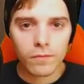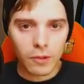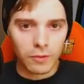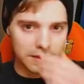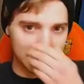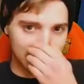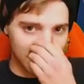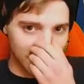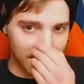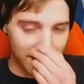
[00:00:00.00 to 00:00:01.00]
We'll see
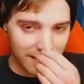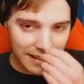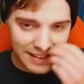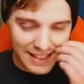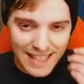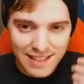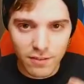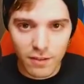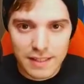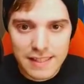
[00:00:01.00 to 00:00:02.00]
here. Does he get
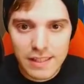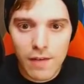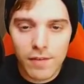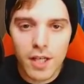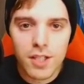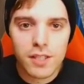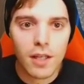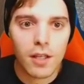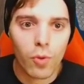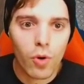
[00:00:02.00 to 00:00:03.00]
the 7 energies
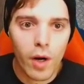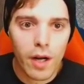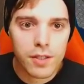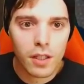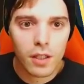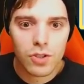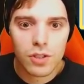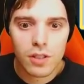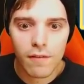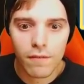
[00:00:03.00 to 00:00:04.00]
that he requires? He could
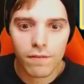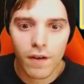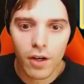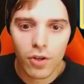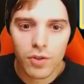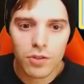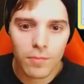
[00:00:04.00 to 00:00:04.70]
just have a Fire Crystal,